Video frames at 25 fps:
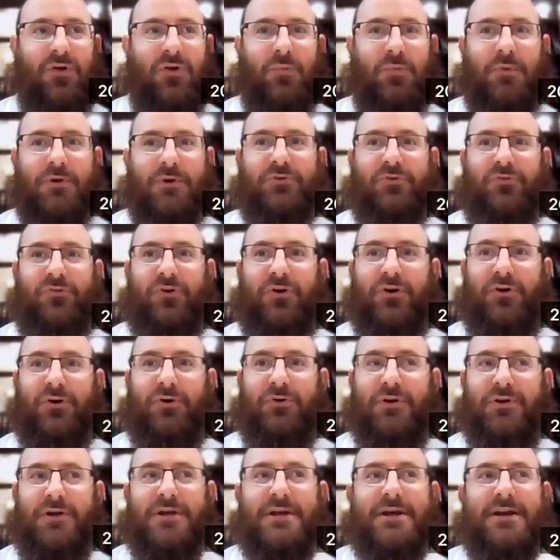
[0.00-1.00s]
so much
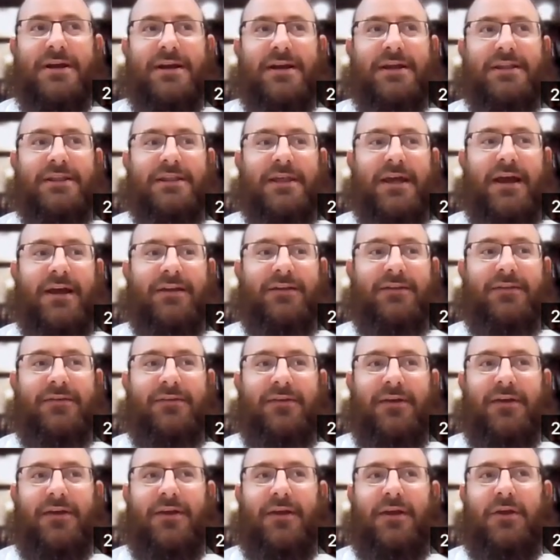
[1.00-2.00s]
so
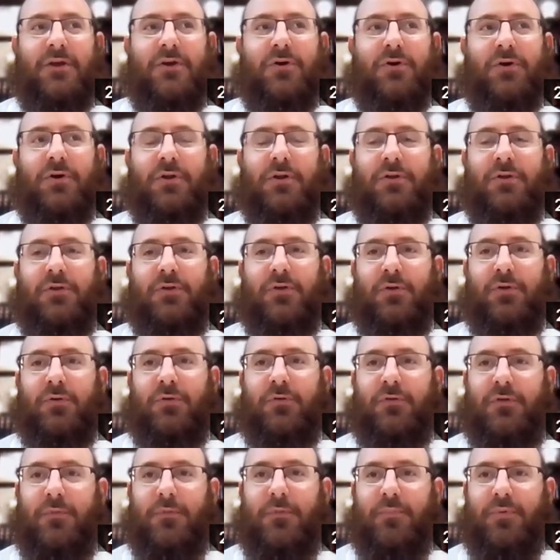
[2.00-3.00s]
that he couldn't
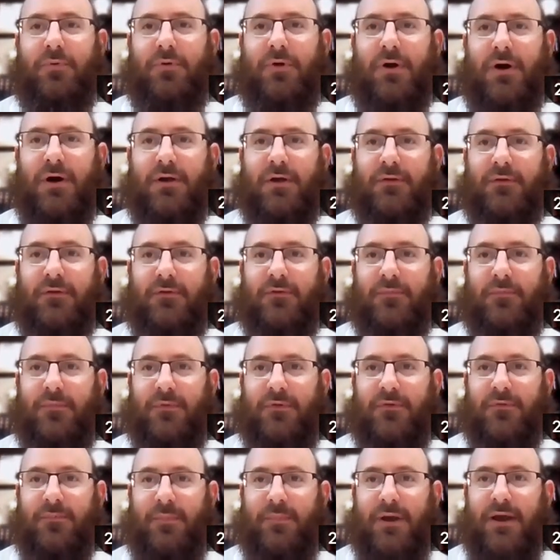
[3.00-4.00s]
use the bronze
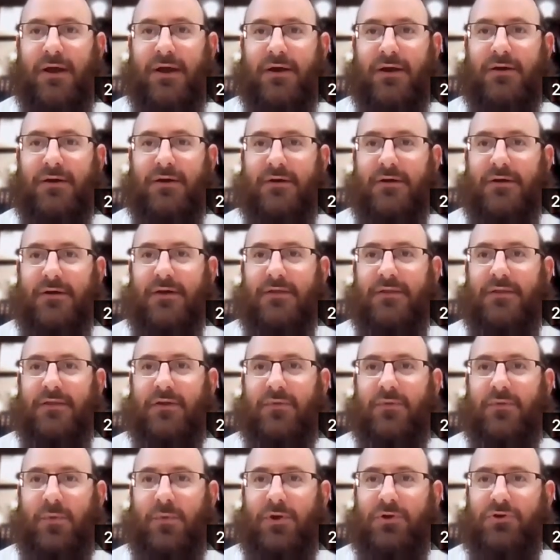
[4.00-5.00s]
mizbeach
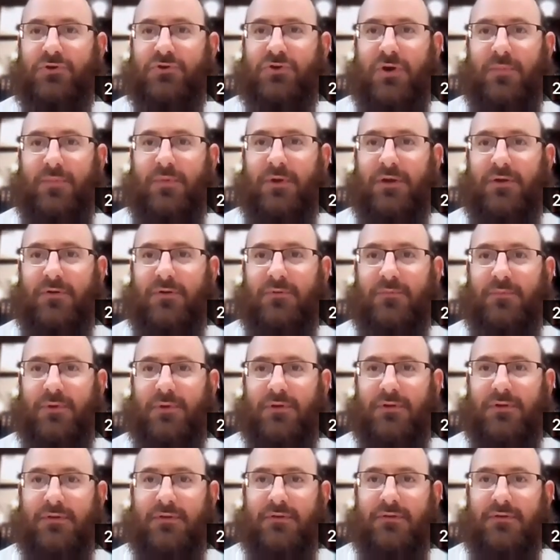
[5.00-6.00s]
that Moshe Rabbeinu
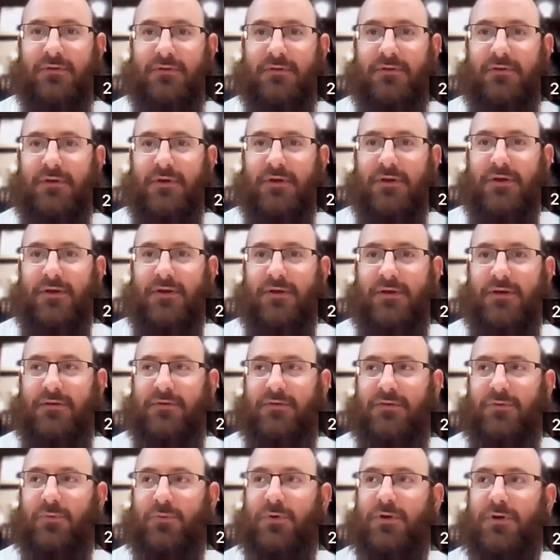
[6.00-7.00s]
built
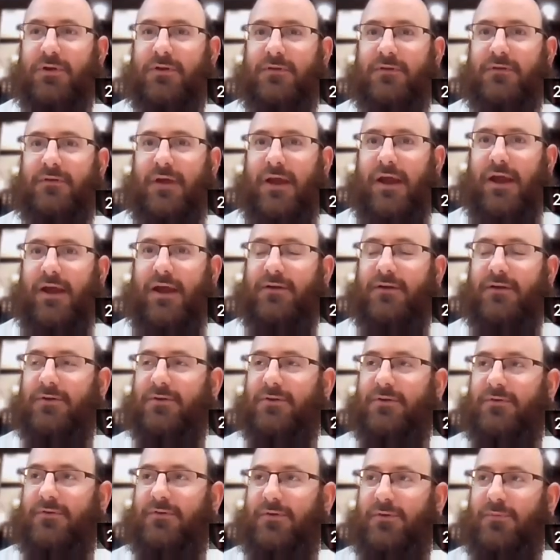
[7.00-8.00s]
because it wouldn't
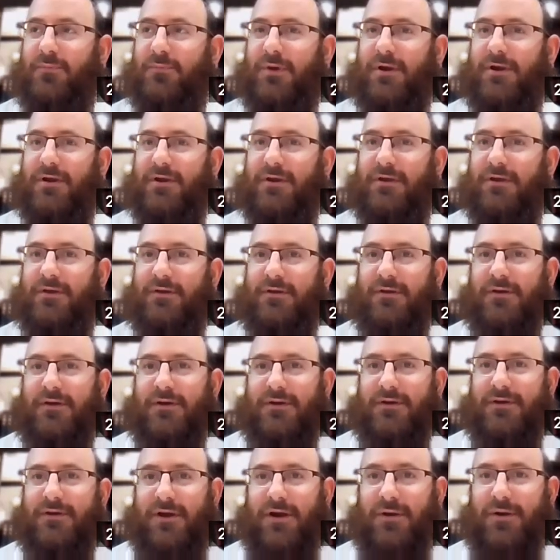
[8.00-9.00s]
handle so many
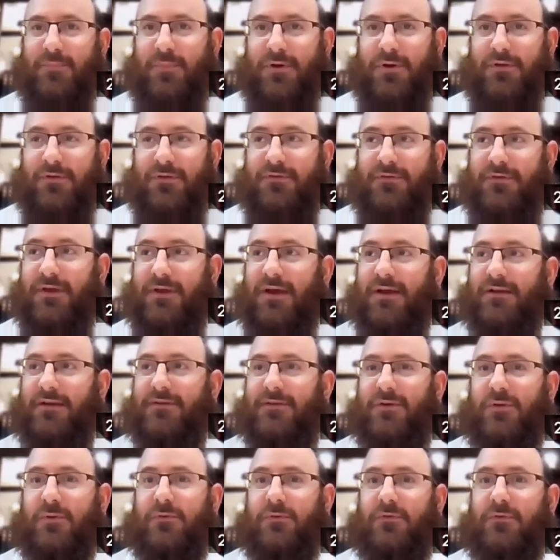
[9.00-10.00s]
carbonis. He
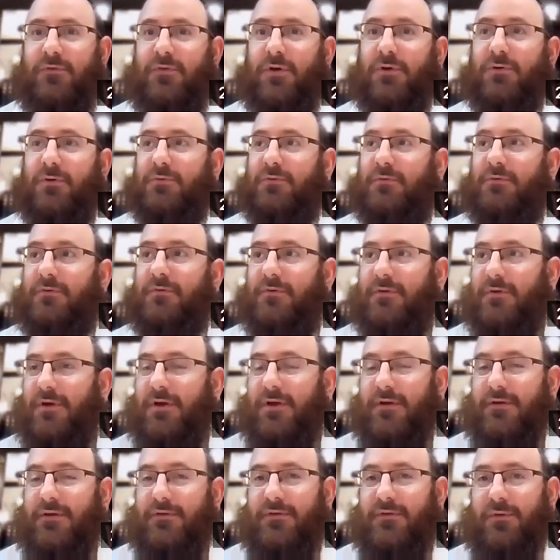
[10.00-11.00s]
had to use stone.
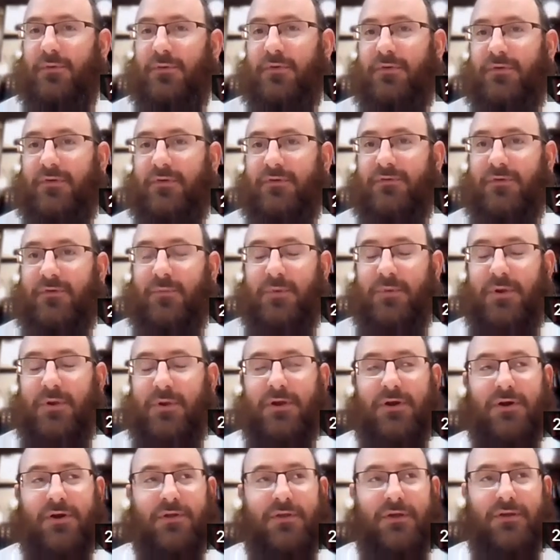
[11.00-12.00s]
So we see from
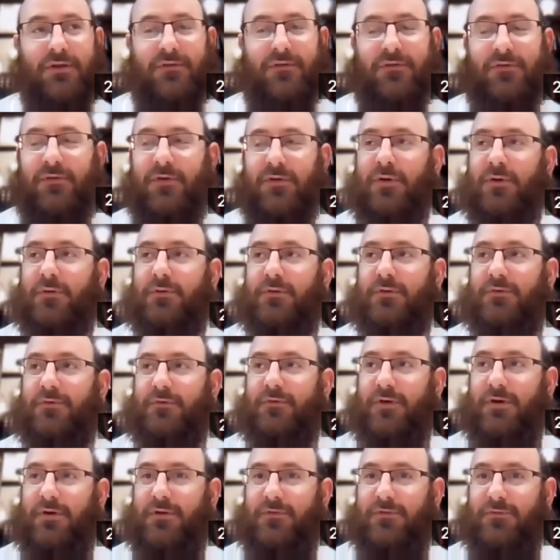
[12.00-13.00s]
here that stone
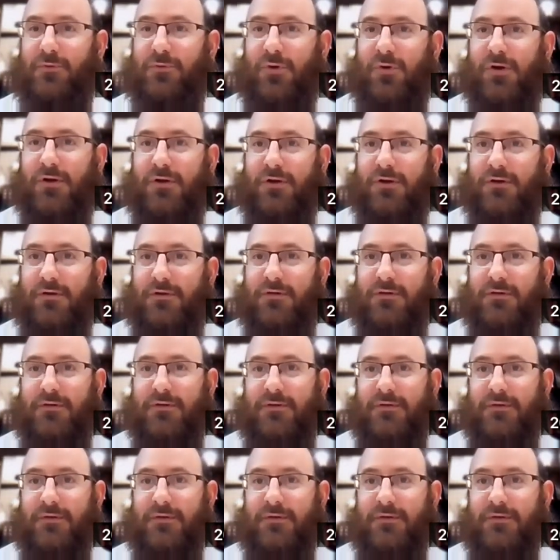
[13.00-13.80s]
is very strong.